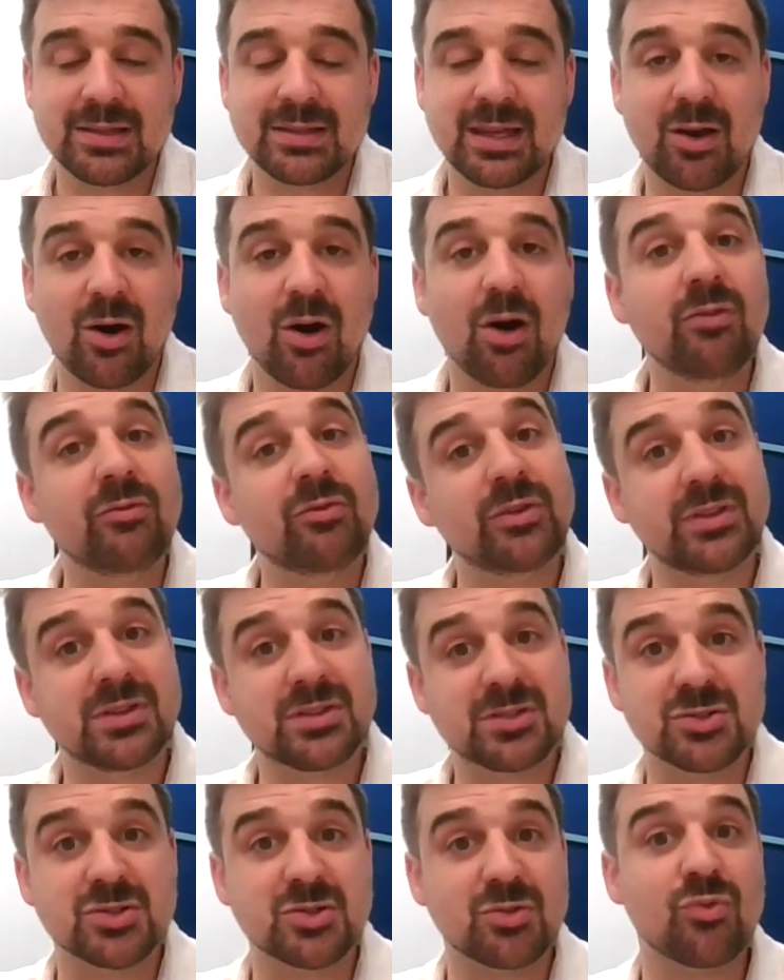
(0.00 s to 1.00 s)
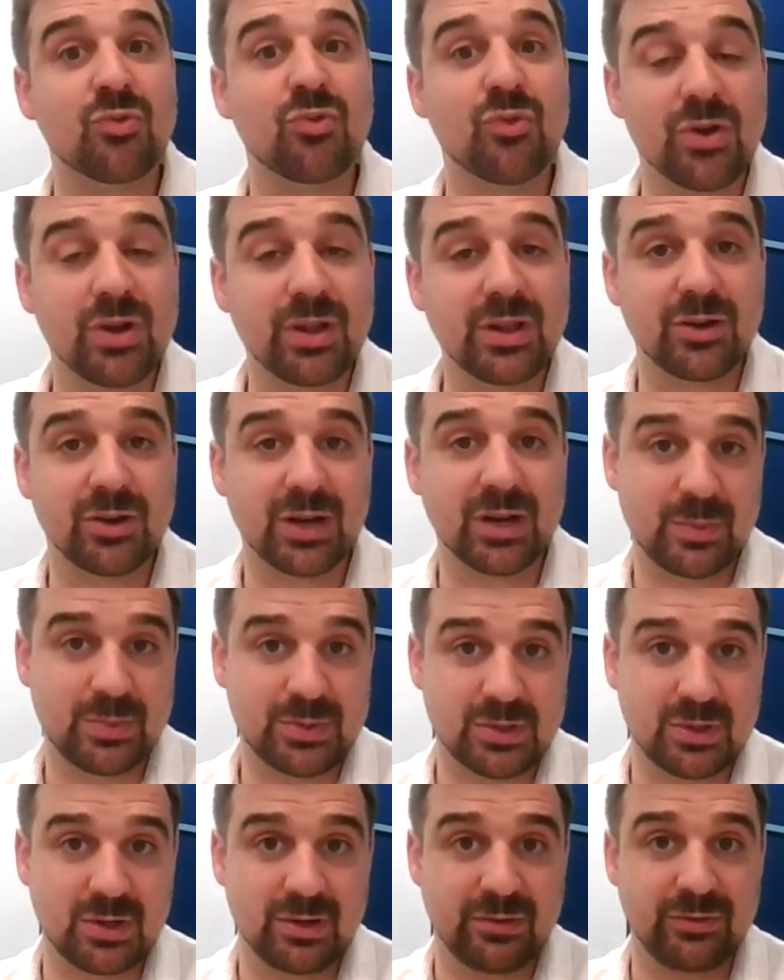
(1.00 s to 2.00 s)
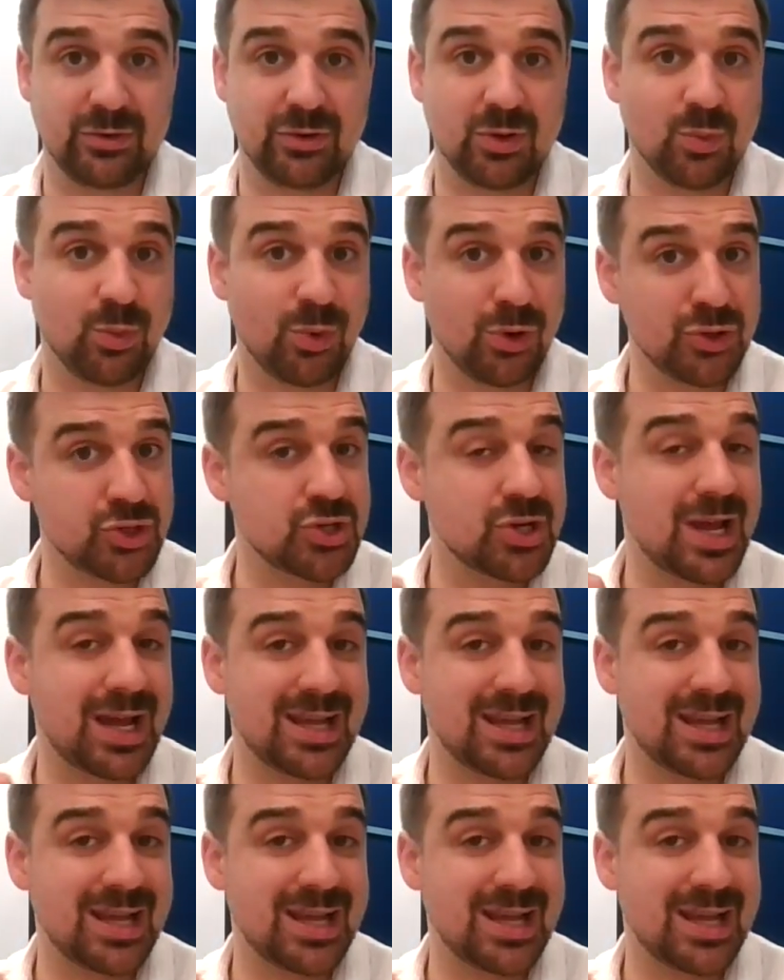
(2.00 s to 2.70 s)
then hopefully this is a really good episode for you to watch